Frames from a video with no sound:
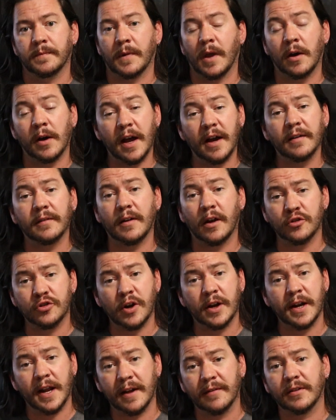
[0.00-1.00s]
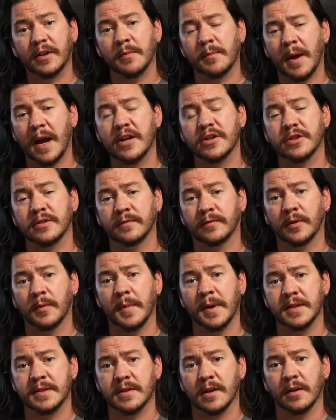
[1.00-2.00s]
I'll try to have compassion for
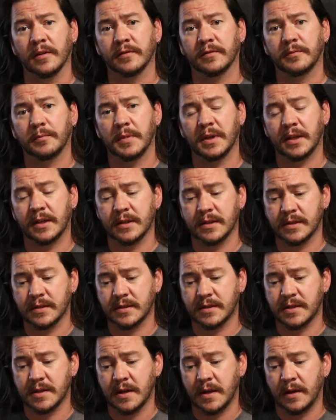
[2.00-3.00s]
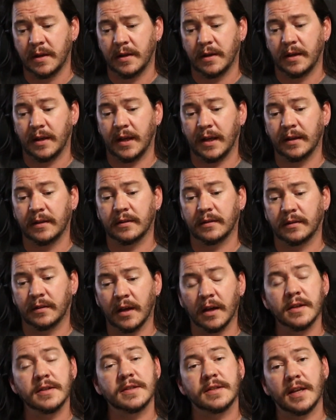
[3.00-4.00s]
myself, because it
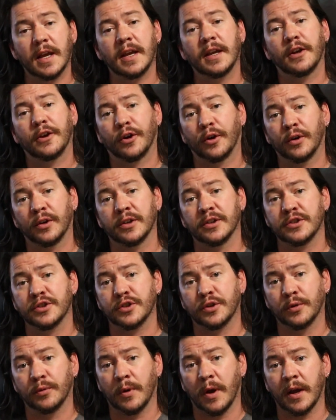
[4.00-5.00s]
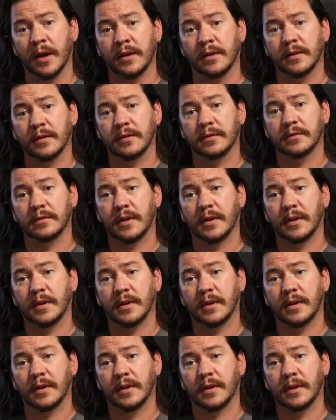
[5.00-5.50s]
does take courage to write.